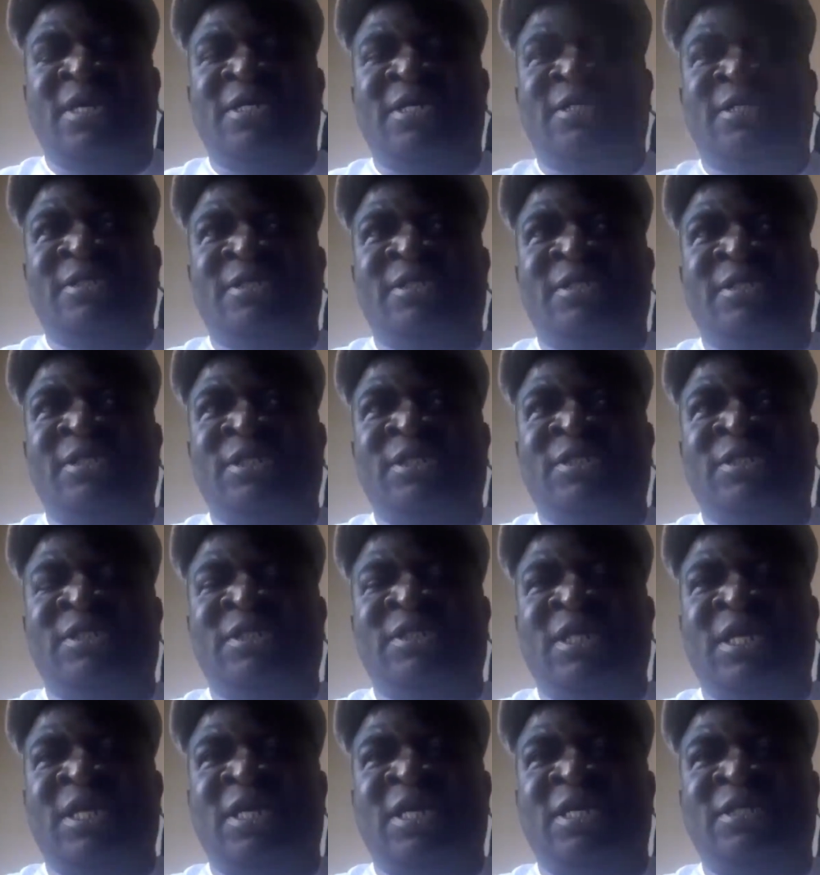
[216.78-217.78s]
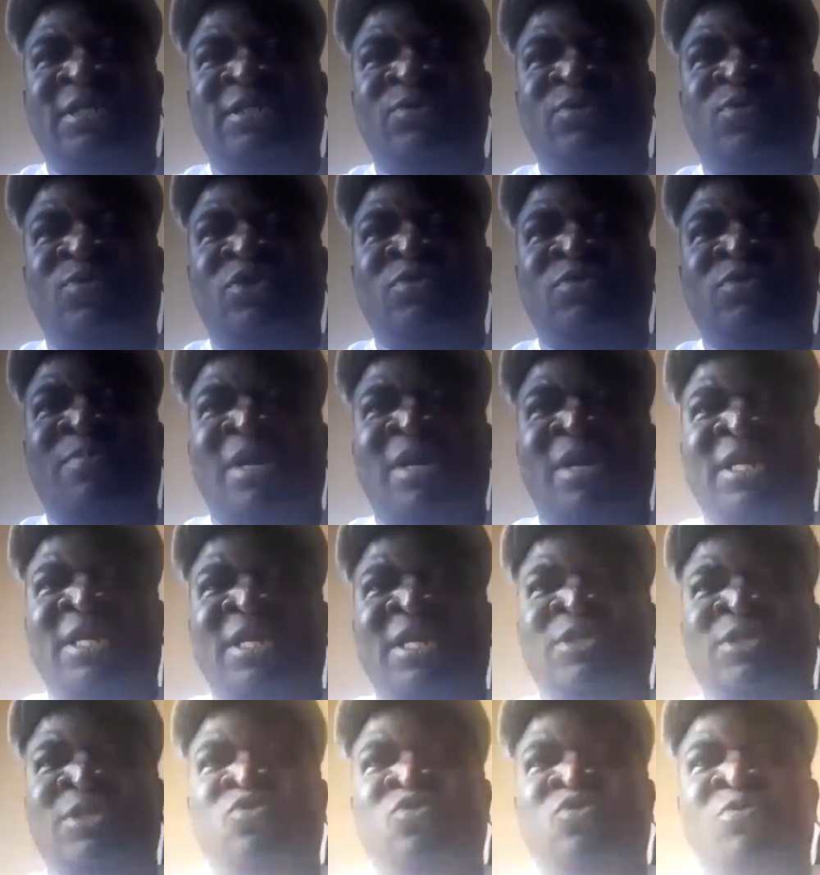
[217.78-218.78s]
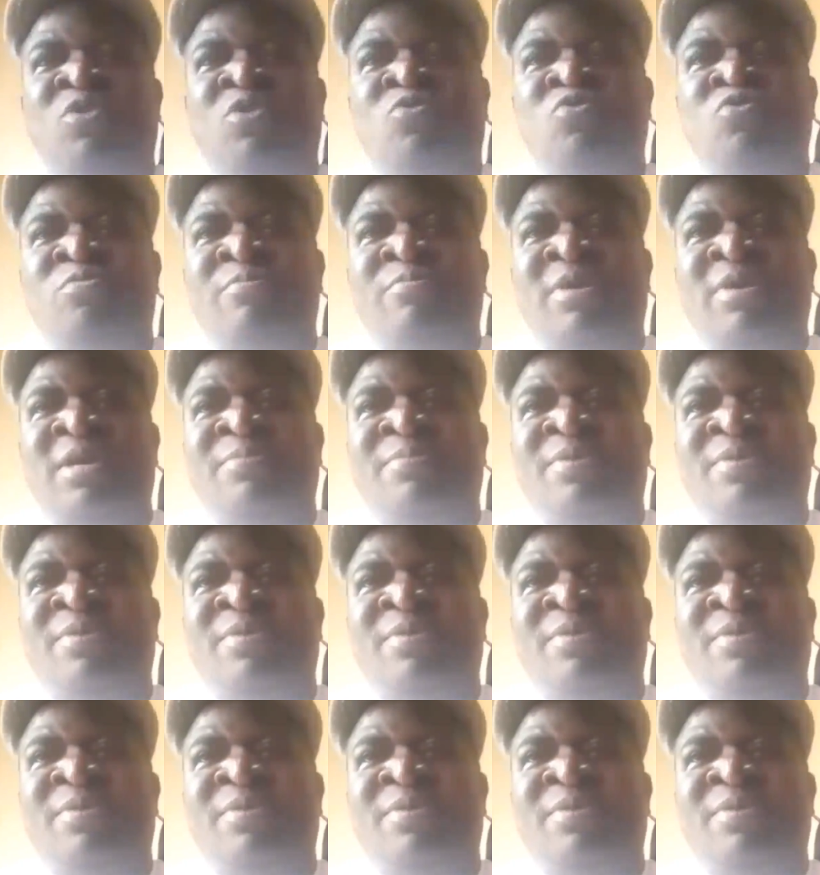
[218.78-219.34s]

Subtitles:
She was married to Mokumba,